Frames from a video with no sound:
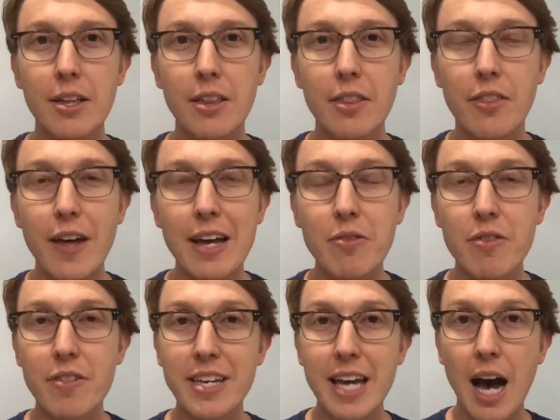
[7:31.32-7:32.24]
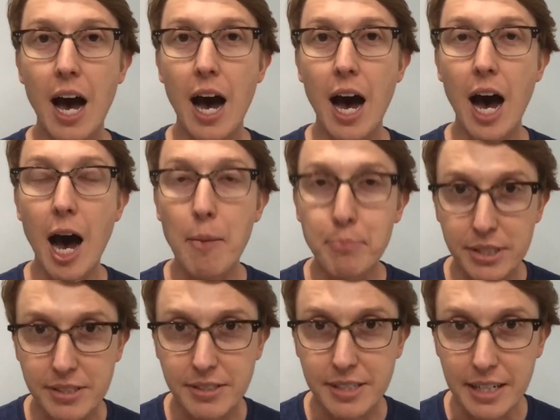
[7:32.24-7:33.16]
then the
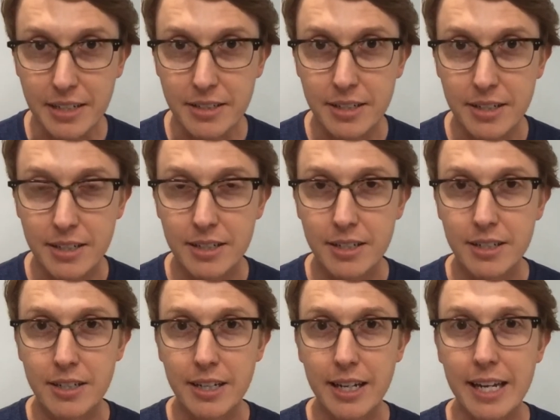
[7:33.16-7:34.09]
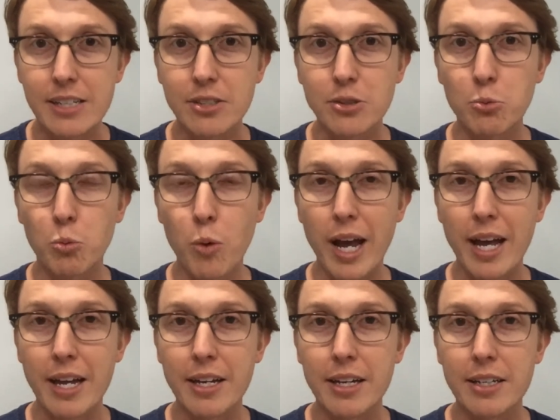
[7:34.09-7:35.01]
opposite is
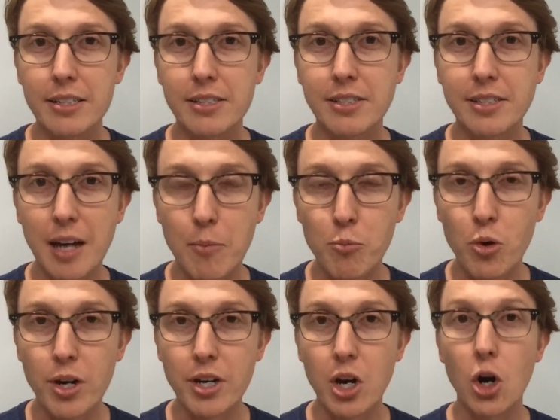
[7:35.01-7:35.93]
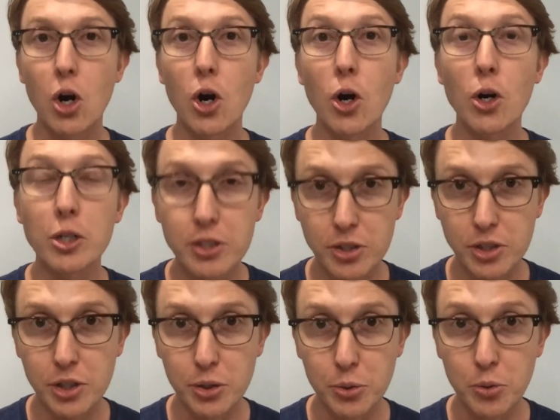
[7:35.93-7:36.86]
when someone hurts
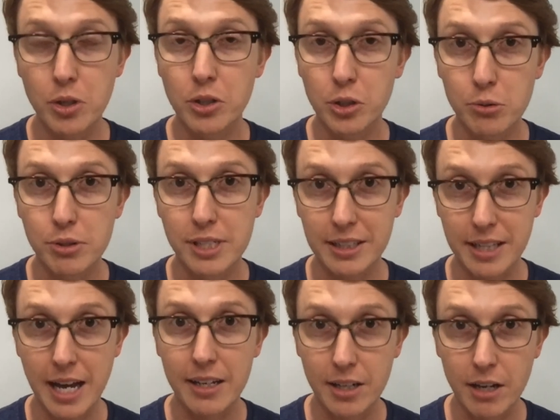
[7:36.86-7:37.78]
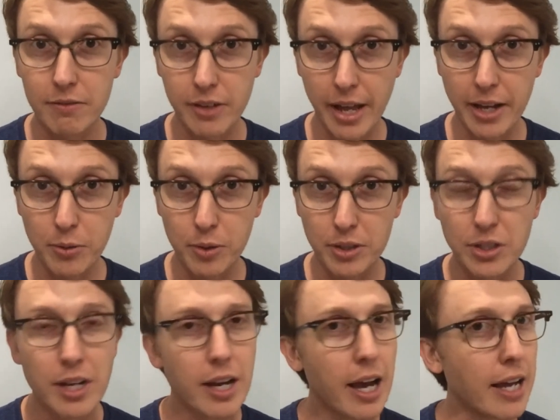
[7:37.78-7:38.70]
you using that love
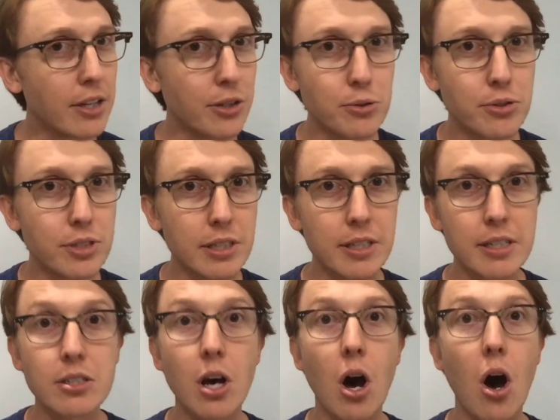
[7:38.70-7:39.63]
language. And you see this